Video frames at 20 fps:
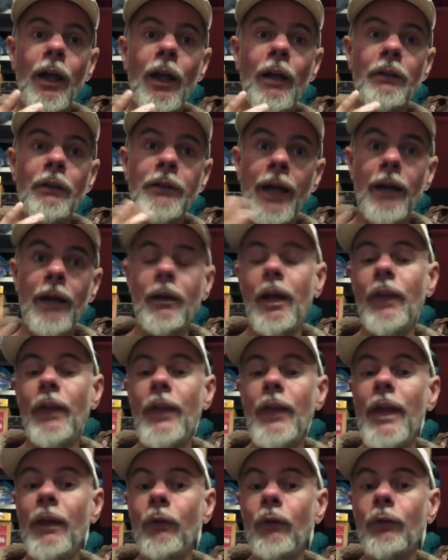Yeah, and
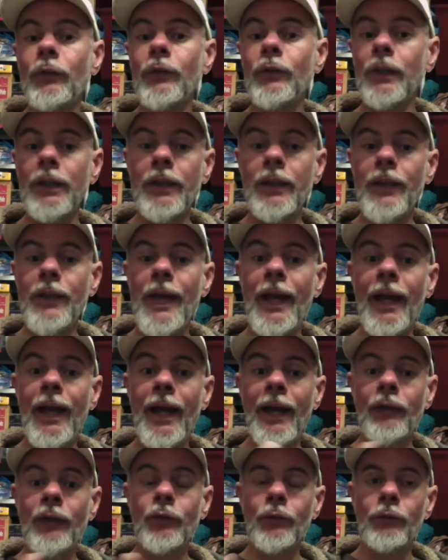then obviously
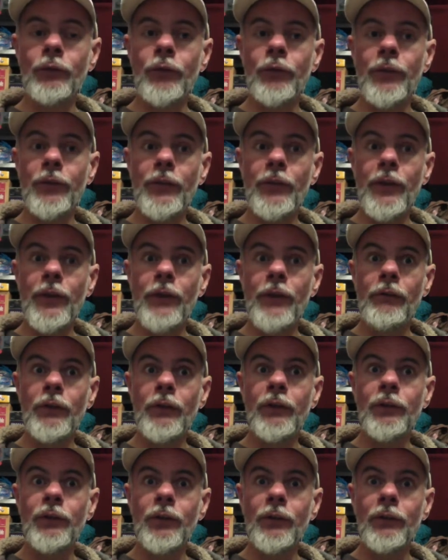their sort of their
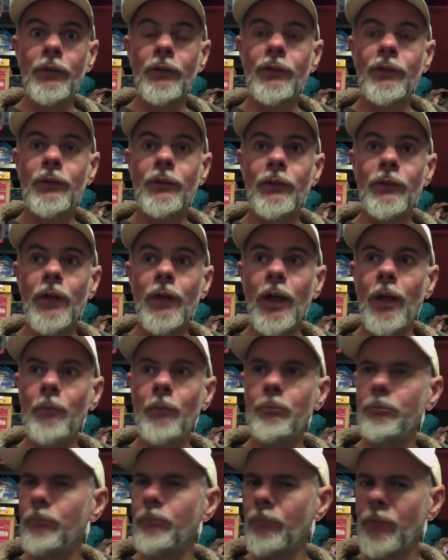recent
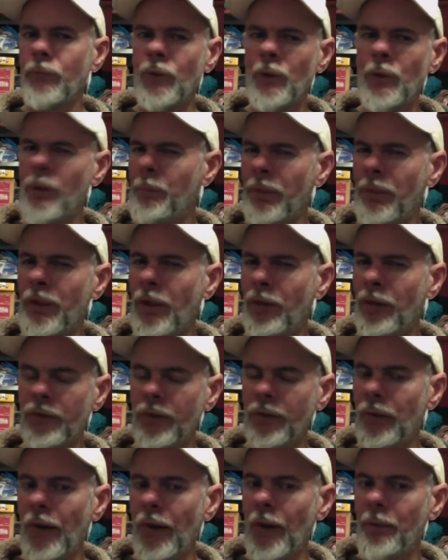the
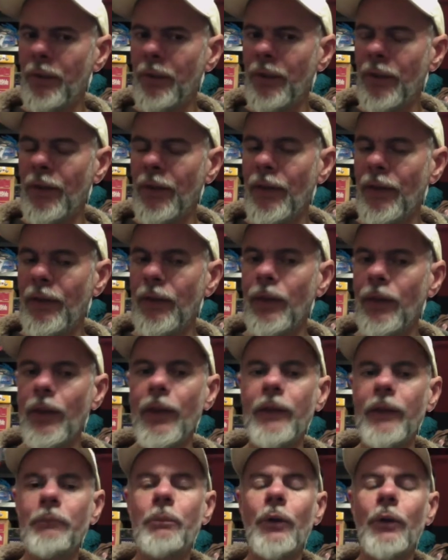percussion library that
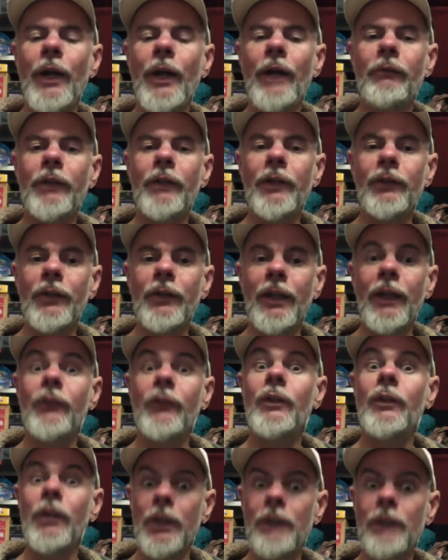they put out recently, that's
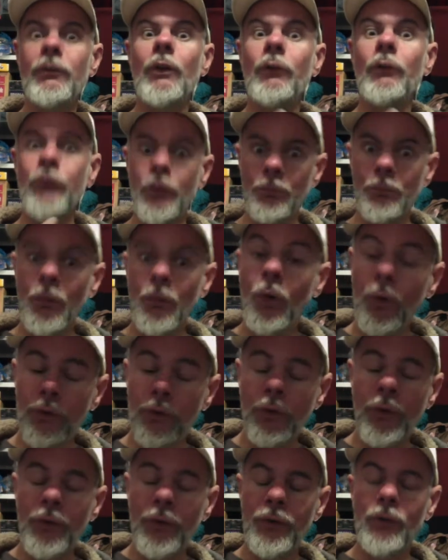going to give you a few more
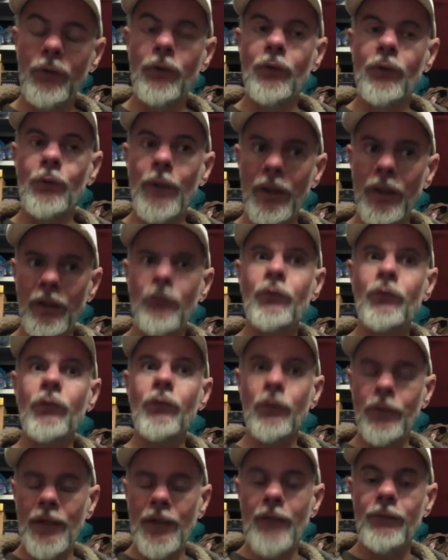choices as well as
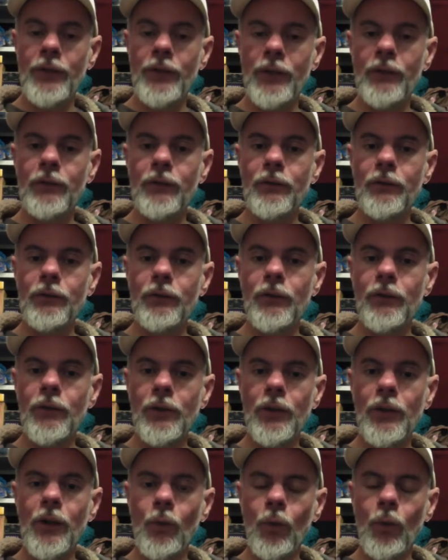just having
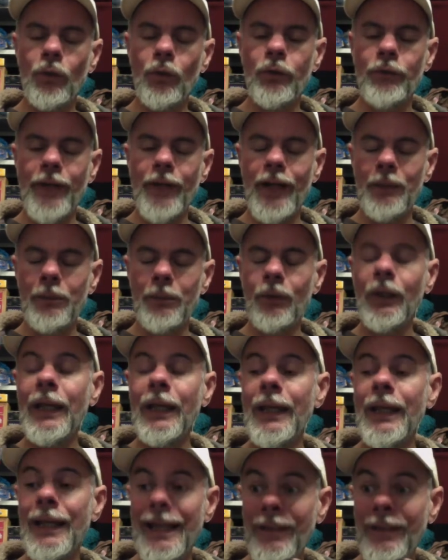what's available
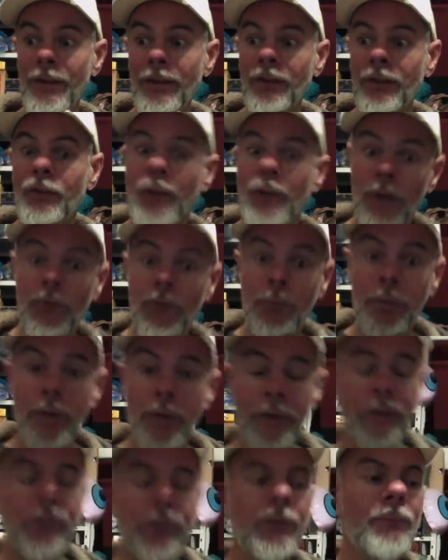in the Discover
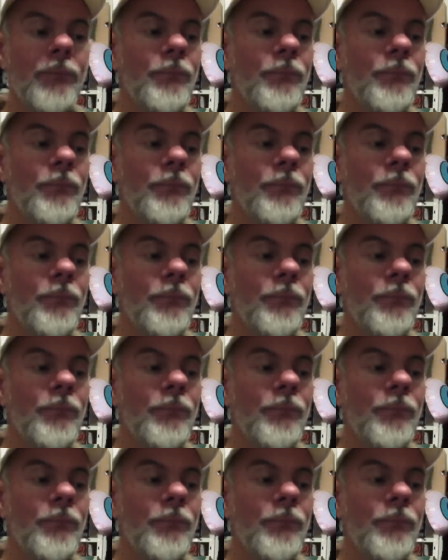product.